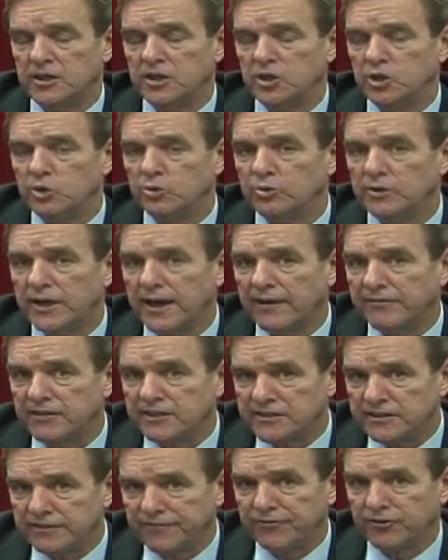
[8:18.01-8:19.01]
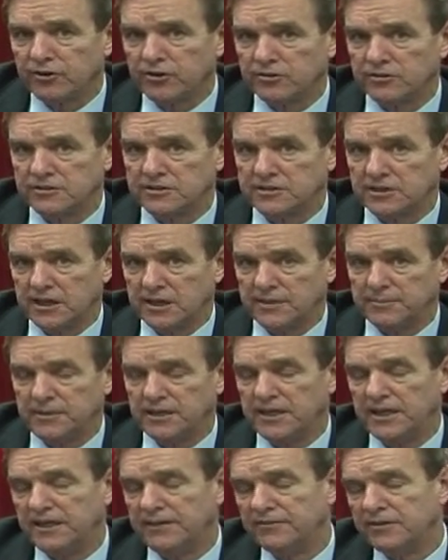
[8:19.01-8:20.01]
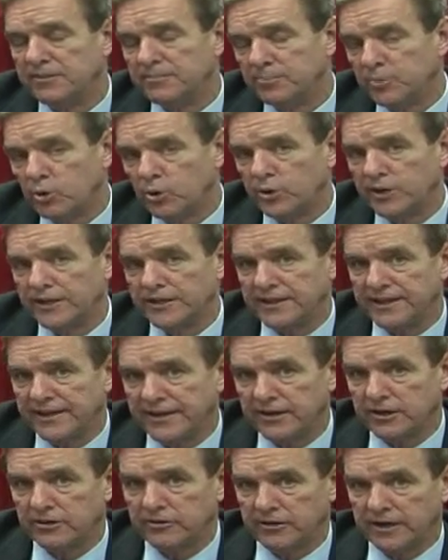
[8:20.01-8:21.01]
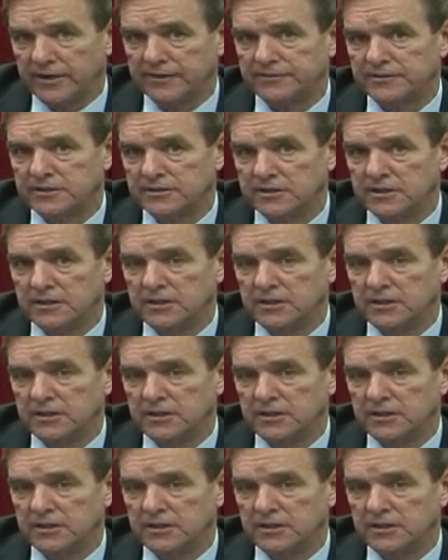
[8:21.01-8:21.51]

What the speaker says: You would have a difficult time even boarding the aircraft.